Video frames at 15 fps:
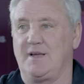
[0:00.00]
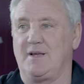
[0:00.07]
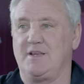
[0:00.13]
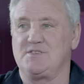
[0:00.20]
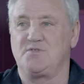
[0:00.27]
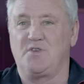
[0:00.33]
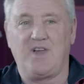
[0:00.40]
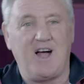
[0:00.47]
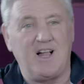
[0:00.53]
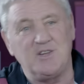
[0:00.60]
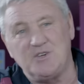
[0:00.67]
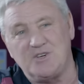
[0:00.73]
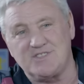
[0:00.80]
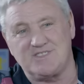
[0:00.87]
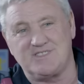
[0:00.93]
is
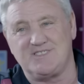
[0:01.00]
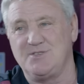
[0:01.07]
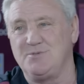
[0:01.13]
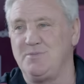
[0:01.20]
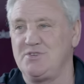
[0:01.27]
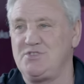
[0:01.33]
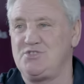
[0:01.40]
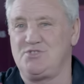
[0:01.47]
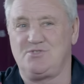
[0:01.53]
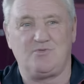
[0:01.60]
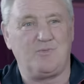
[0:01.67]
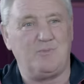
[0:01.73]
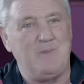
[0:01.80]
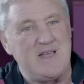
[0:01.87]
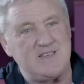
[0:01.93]
Ronaldo too much,
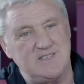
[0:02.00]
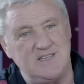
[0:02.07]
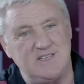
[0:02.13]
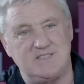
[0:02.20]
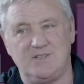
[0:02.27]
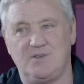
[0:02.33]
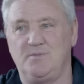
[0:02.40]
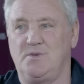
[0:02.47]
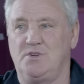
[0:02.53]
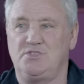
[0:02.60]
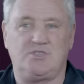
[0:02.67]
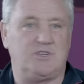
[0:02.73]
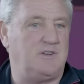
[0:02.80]
Messi too much,